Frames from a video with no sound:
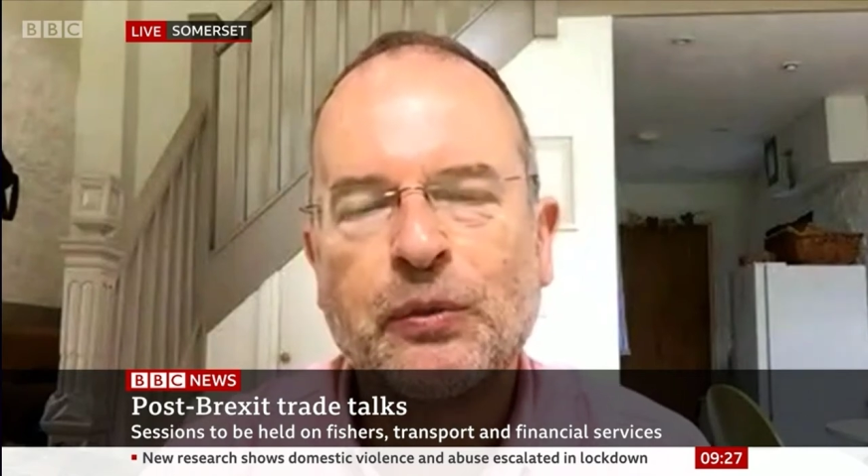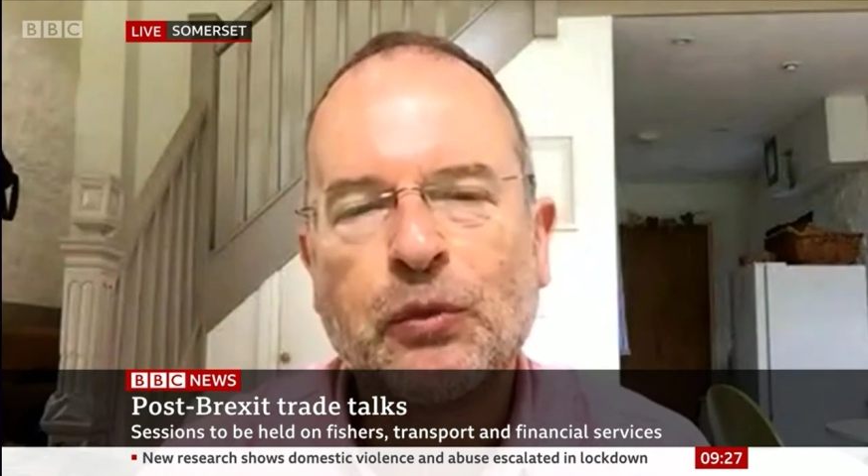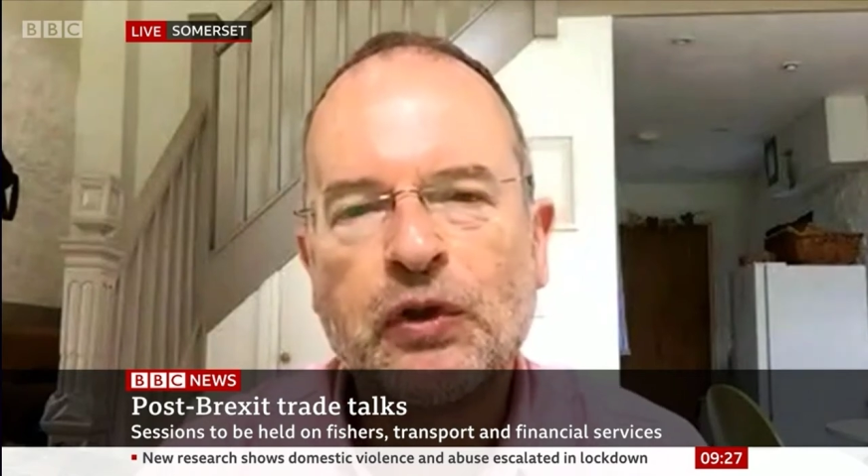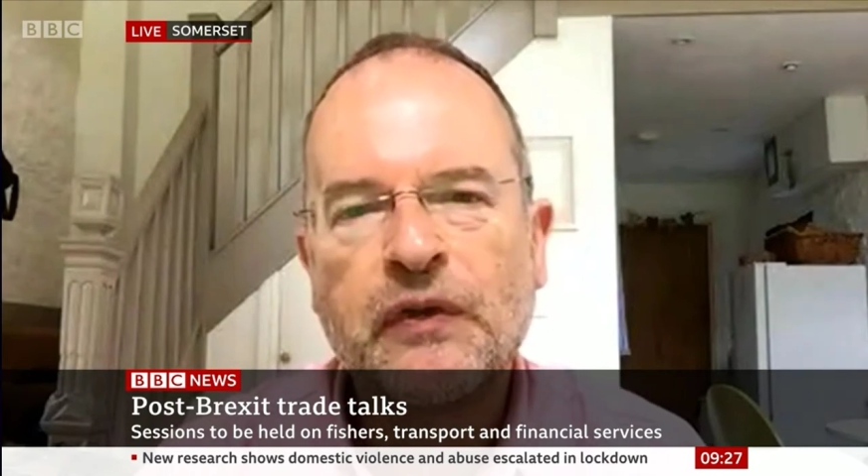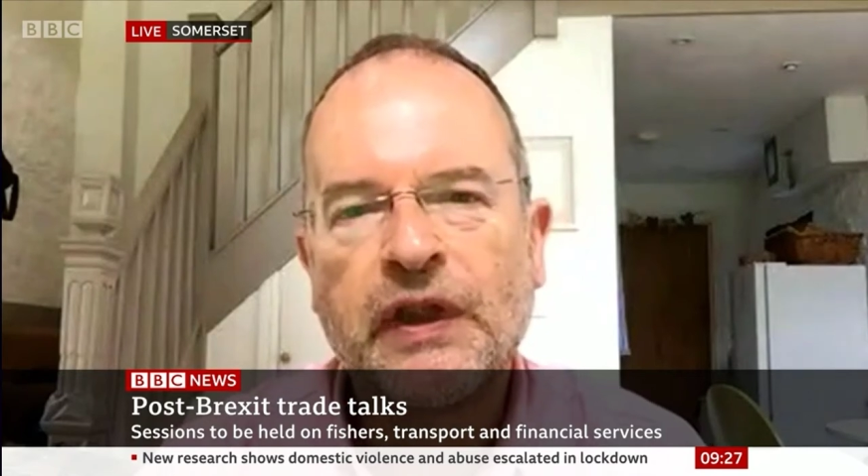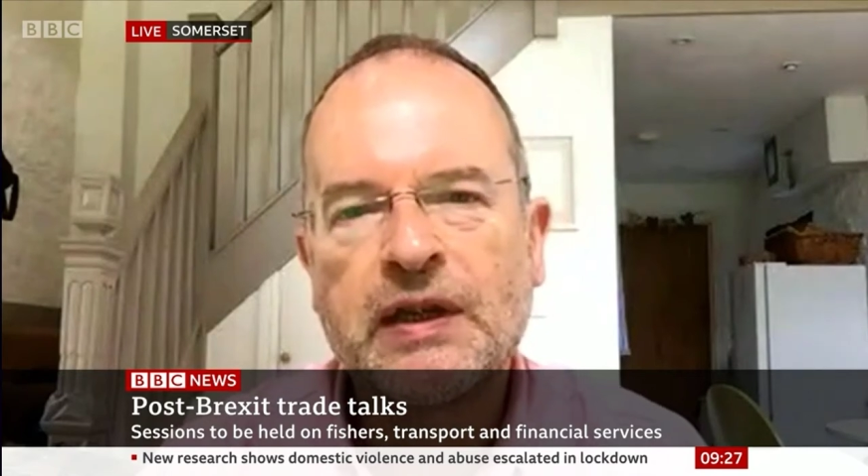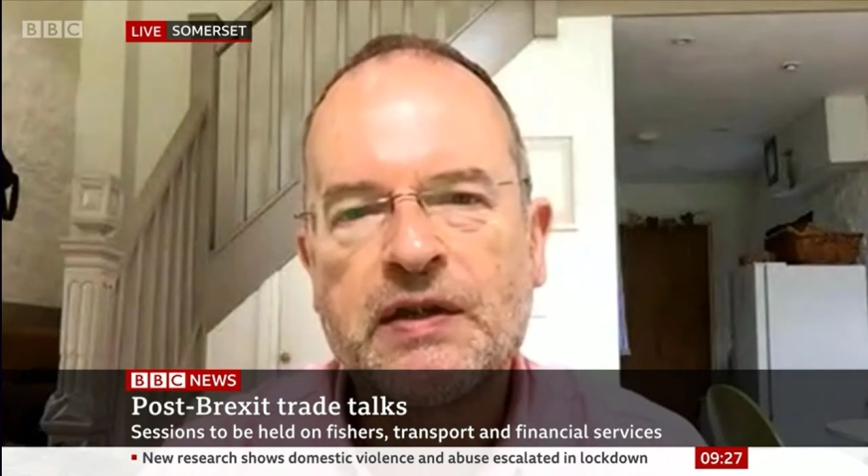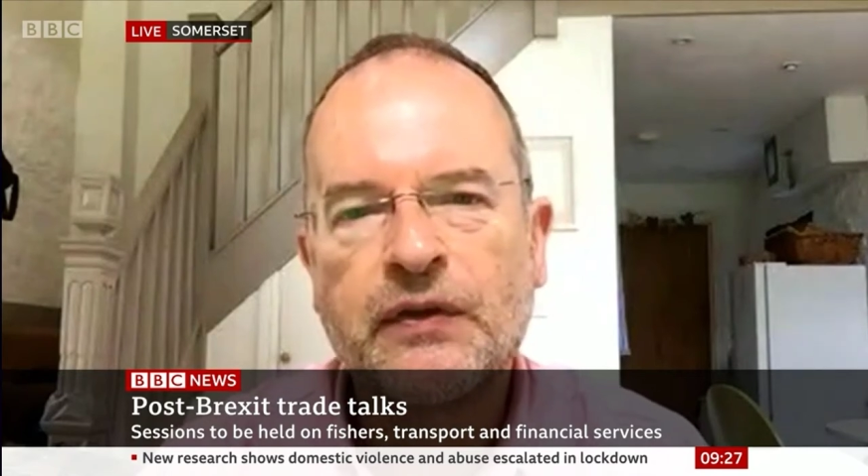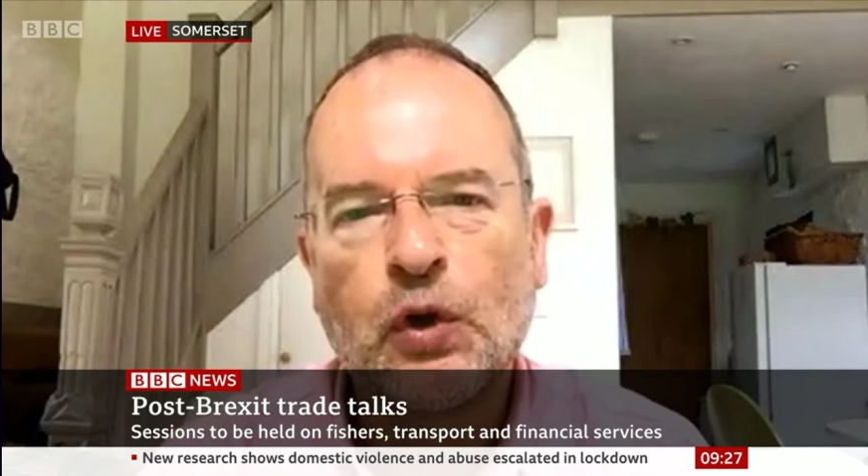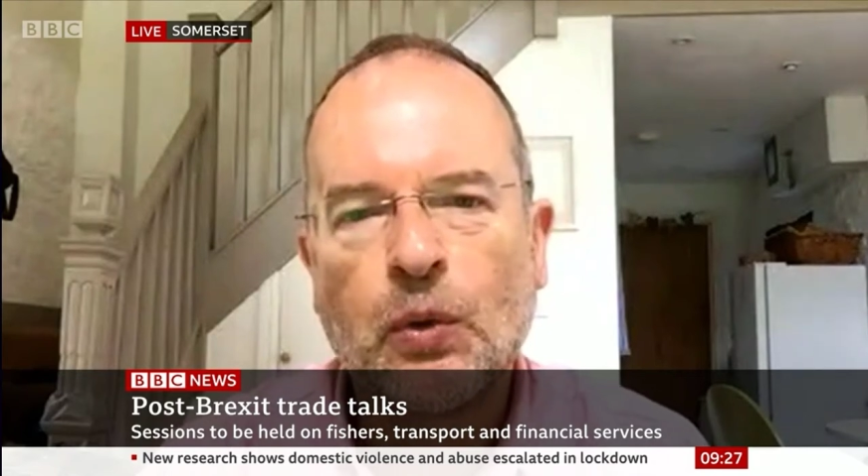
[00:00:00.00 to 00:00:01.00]
move
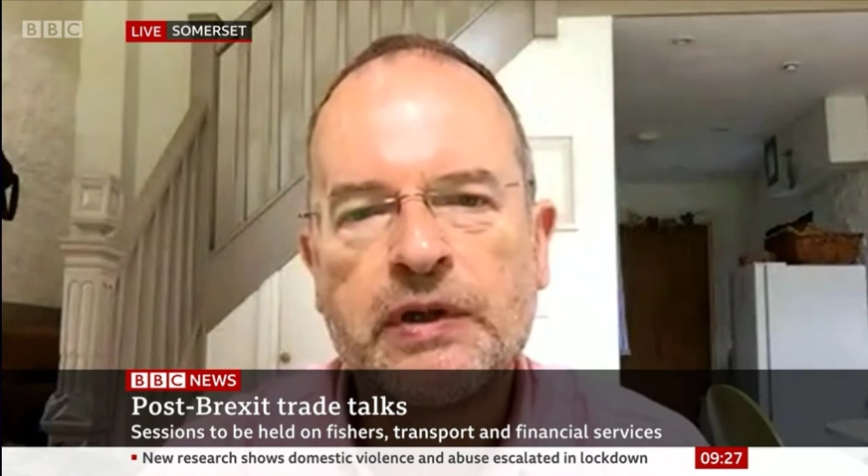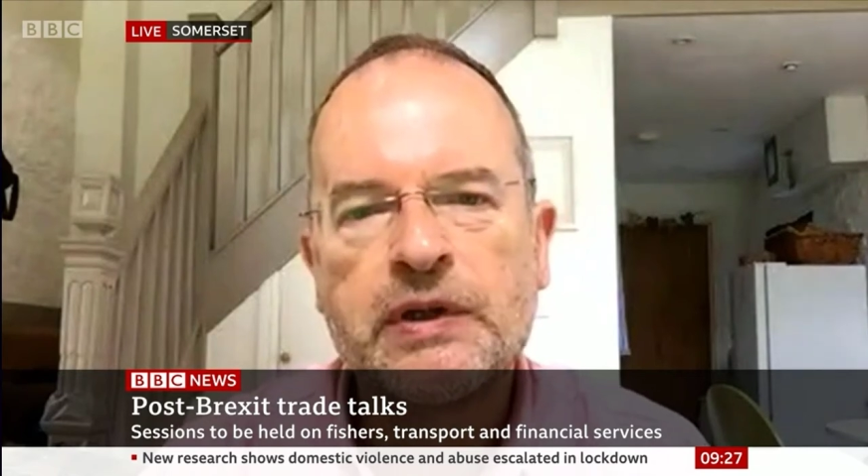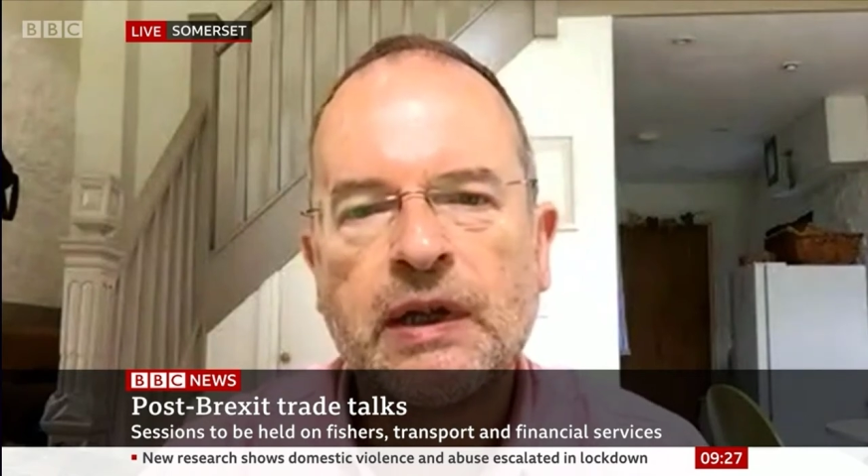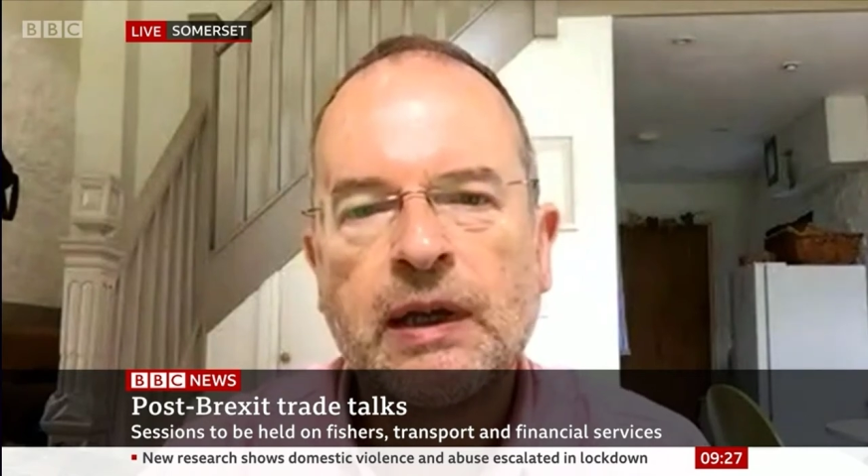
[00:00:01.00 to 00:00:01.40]
things forward,